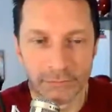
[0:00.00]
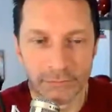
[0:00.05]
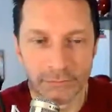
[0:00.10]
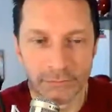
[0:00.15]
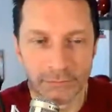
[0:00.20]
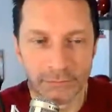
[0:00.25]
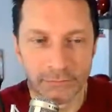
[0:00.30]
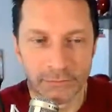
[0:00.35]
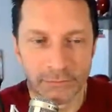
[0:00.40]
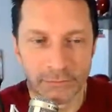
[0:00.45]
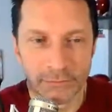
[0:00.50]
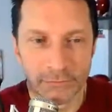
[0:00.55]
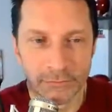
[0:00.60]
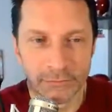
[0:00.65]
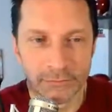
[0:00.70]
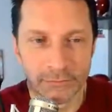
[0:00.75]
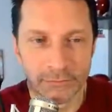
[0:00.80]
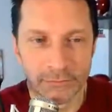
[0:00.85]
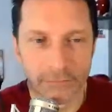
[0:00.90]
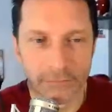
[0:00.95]

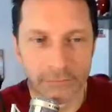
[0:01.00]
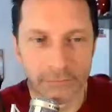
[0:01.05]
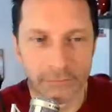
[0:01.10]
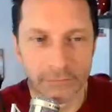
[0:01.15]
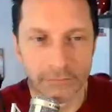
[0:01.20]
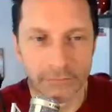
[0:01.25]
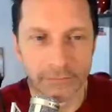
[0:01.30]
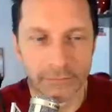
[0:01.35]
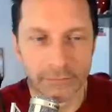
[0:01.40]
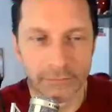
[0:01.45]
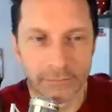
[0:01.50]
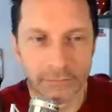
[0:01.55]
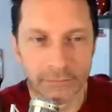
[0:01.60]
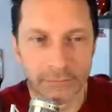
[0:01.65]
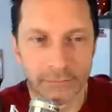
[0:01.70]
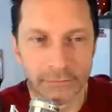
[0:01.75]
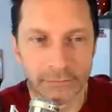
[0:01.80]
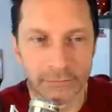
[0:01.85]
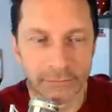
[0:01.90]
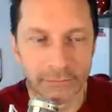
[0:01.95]

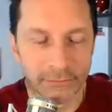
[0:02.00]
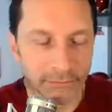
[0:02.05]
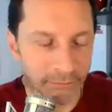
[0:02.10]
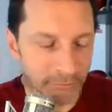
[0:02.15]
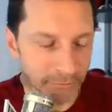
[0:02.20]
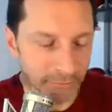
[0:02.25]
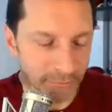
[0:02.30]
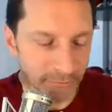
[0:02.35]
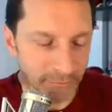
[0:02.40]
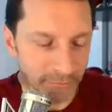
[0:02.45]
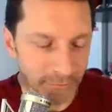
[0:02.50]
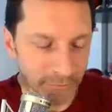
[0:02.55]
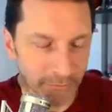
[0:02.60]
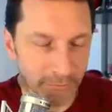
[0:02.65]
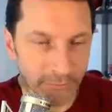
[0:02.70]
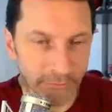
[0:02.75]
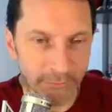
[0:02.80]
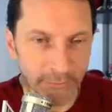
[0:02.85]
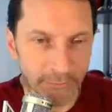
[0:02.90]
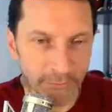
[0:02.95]

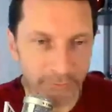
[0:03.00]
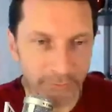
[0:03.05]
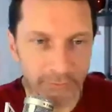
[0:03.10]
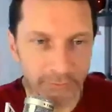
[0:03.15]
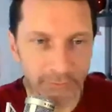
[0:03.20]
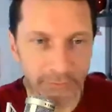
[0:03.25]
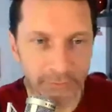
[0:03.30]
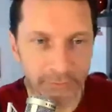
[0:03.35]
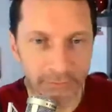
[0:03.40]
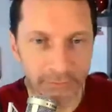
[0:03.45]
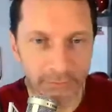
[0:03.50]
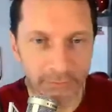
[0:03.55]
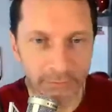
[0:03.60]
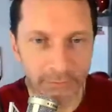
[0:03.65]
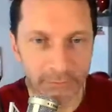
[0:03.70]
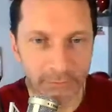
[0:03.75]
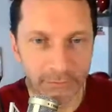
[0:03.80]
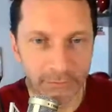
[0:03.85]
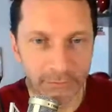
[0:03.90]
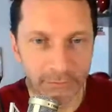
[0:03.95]

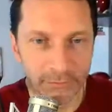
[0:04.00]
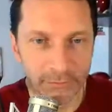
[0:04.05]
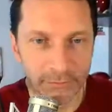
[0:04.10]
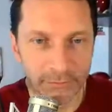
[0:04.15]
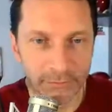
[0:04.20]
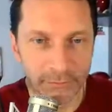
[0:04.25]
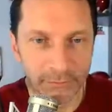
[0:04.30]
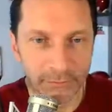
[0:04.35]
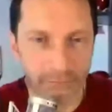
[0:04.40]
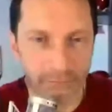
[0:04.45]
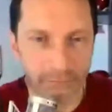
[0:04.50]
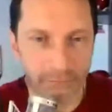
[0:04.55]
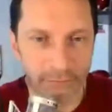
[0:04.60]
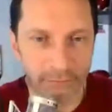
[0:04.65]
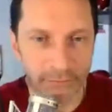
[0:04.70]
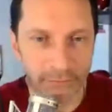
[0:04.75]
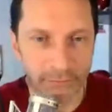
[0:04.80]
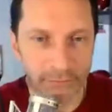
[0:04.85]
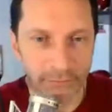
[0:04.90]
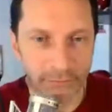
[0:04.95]

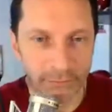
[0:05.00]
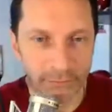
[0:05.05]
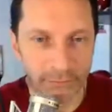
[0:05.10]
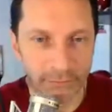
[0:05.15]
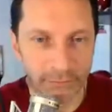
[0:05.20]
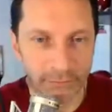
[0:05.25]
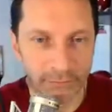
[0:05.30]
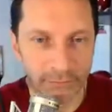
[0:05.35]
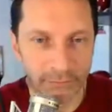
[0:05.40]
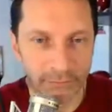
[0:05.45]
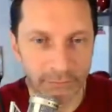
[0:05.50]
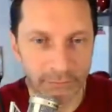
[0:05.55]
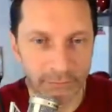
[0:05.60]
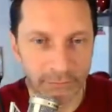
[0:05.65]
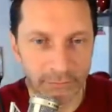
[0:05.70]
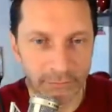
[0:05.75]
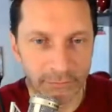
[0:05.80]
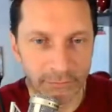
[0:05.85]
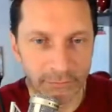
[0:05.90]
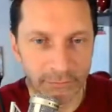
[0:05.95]

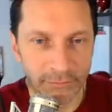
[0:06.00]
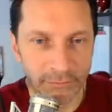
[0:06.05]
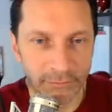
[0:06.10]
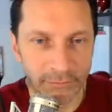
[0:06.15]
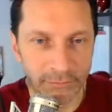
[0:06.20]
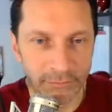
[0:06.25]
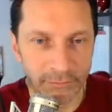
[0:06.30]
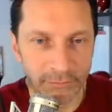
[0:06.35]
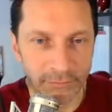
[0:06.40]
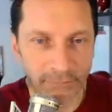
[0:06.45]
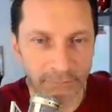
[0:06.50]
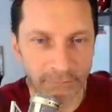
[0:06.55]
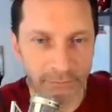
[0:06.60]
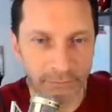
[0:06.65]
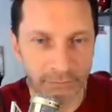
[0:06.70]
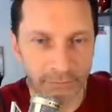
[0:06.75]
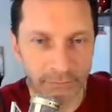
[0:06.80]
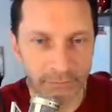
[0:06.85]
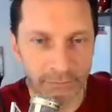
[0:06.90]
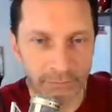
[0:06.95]

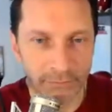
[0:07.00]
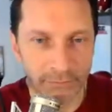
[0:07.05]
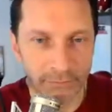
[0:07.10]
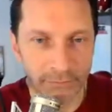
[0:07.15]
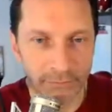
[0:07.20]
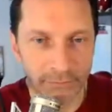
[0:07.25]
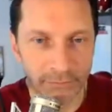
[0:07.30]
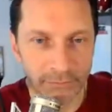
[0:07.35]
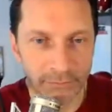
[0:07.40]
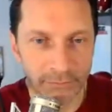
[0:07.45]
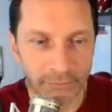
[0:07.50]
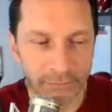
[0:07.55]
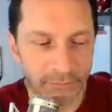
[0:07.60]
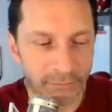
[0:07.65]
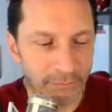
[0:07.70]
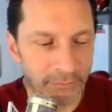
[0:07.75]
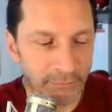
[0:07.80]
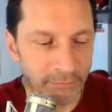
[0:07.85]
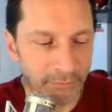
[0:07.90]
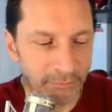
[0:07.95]
[no speech]